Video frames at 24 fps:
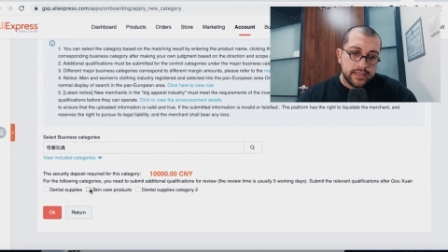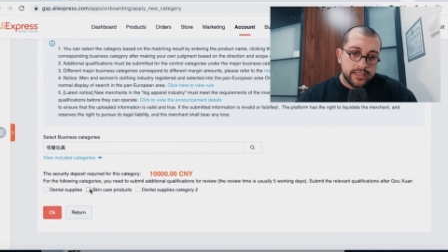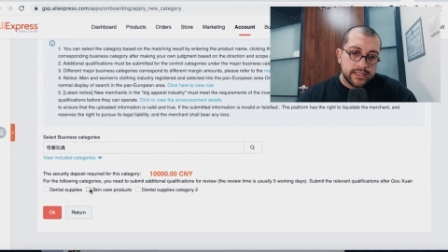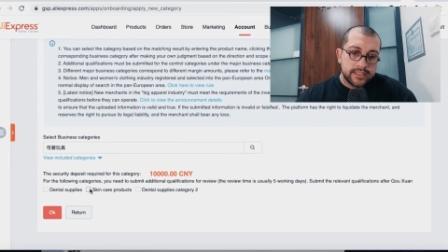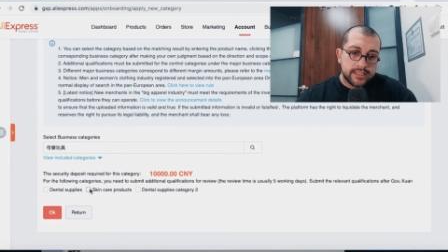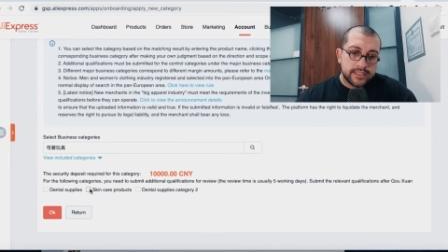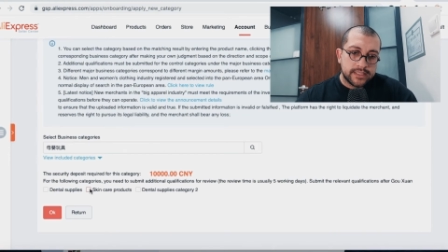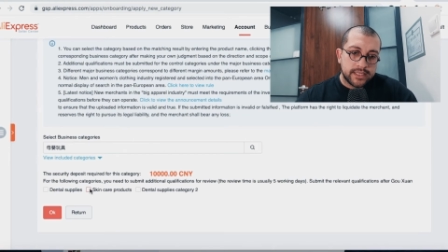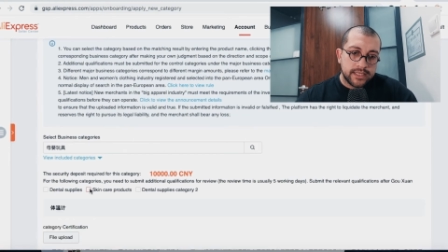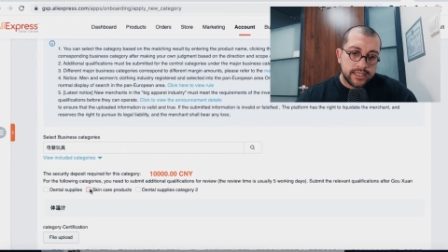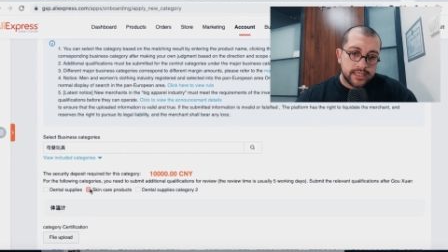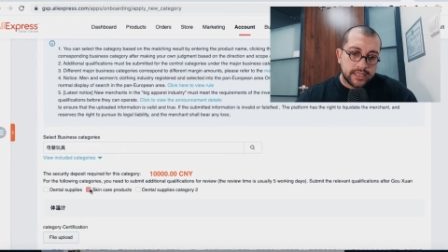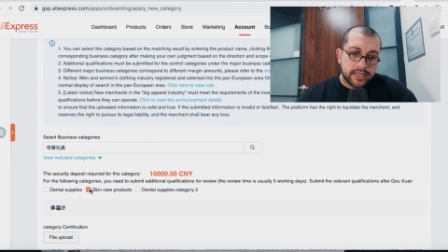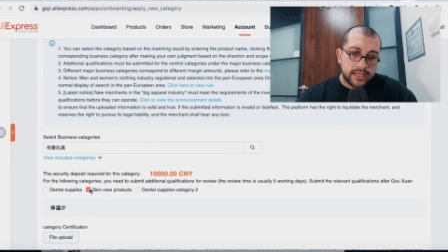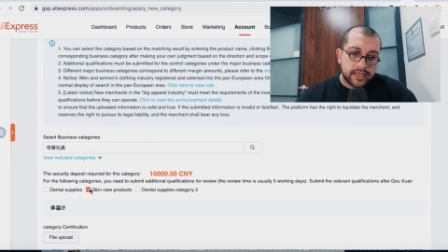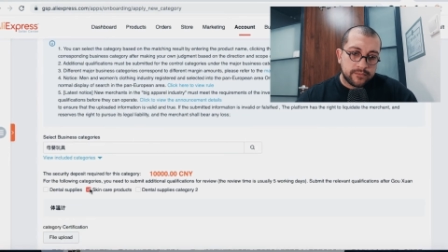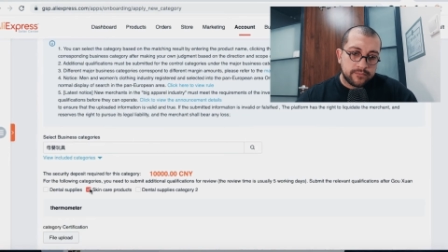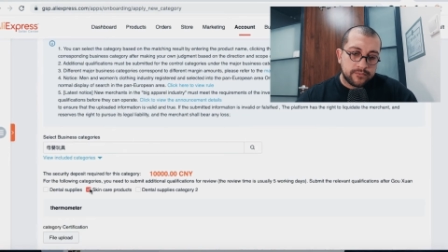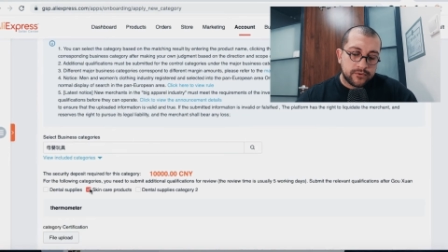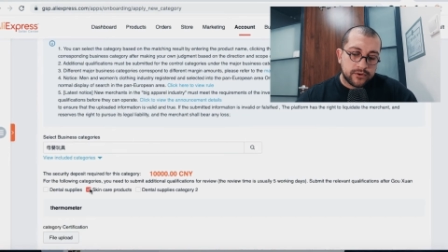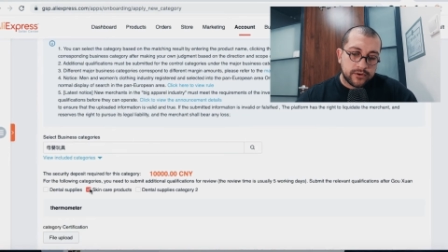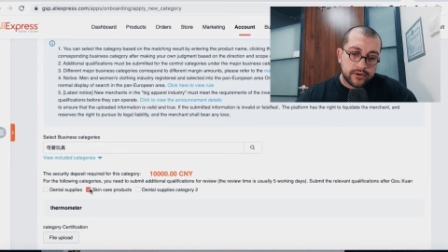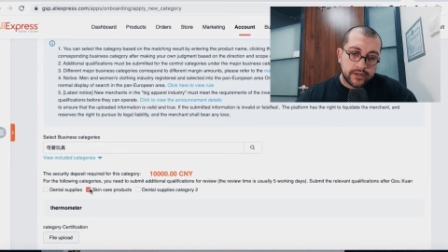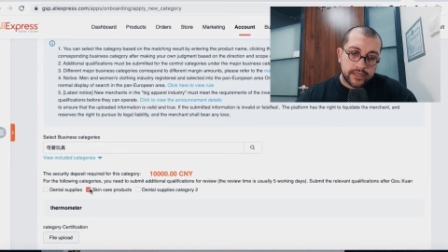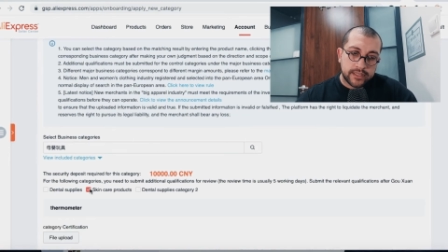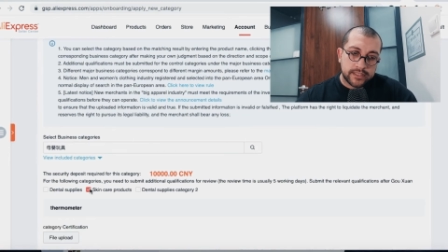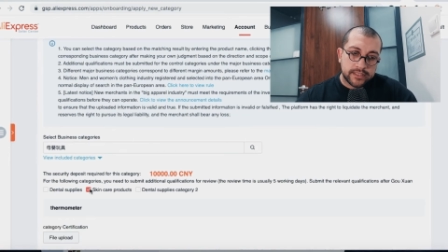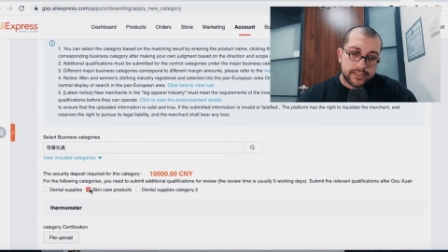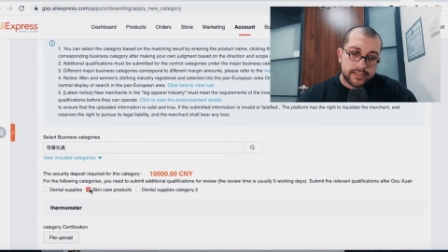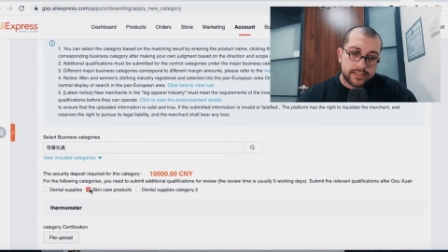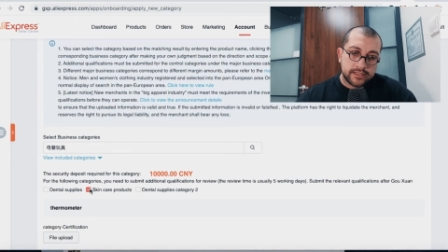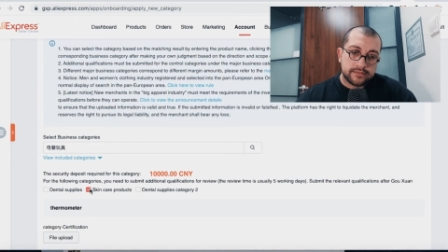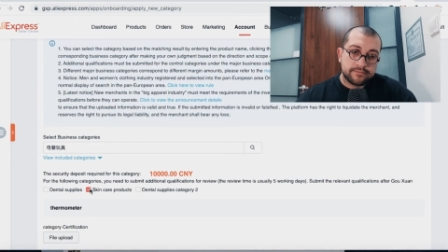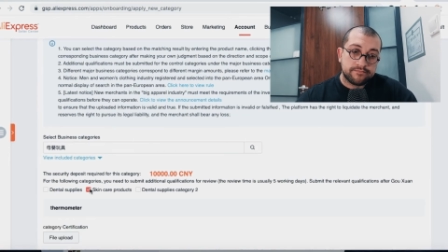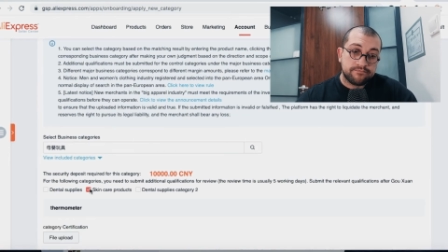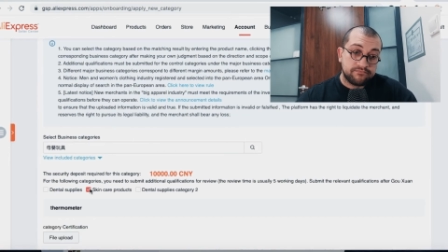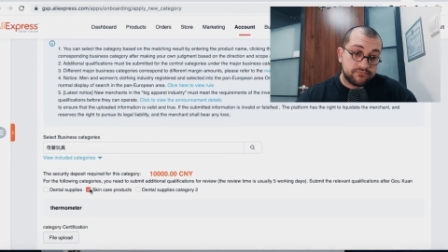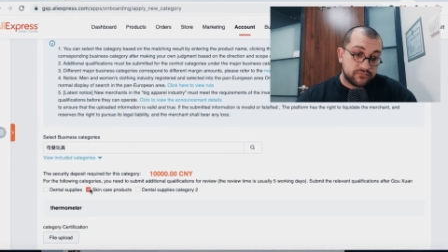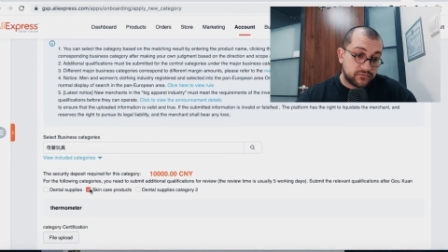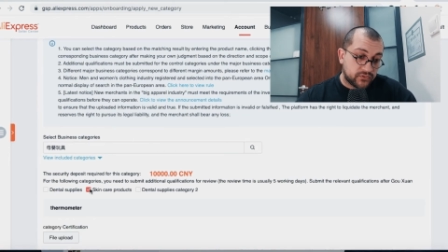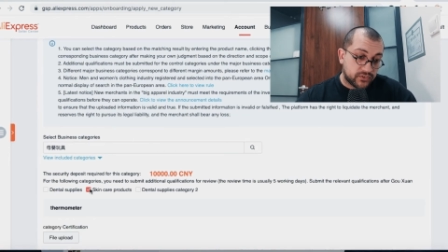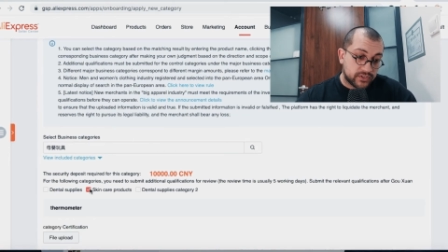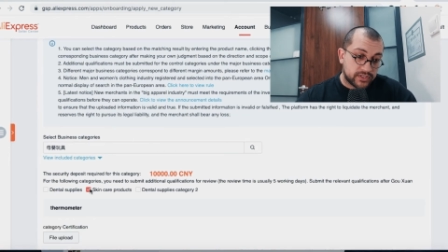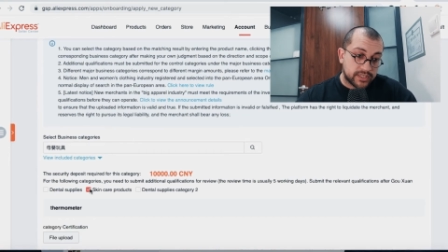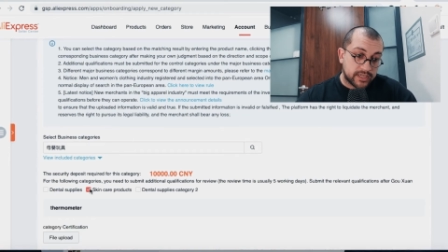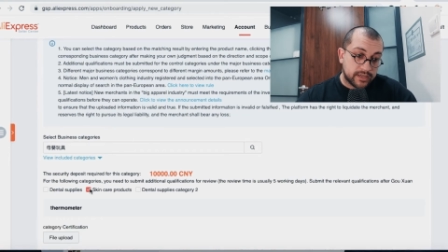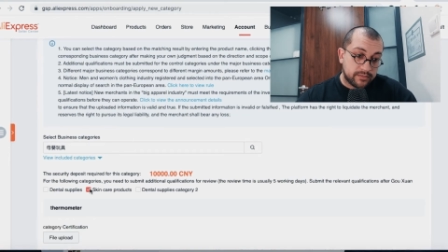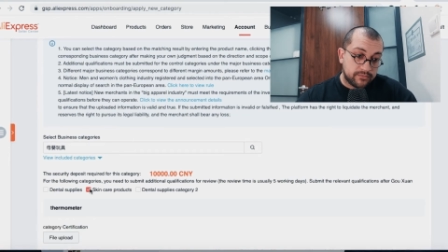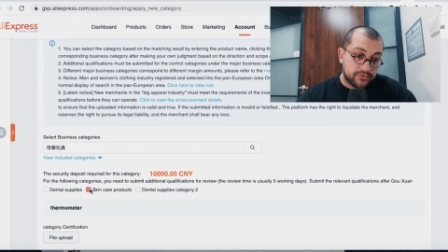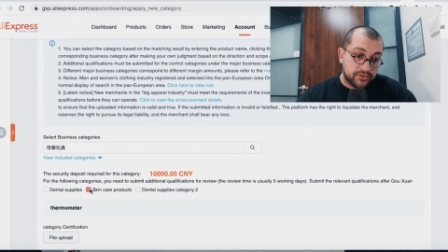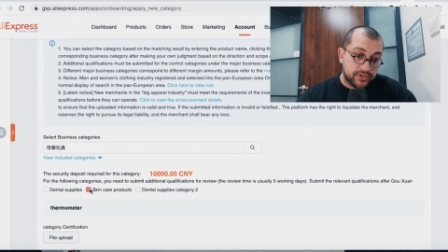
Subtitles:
Skincare products, for some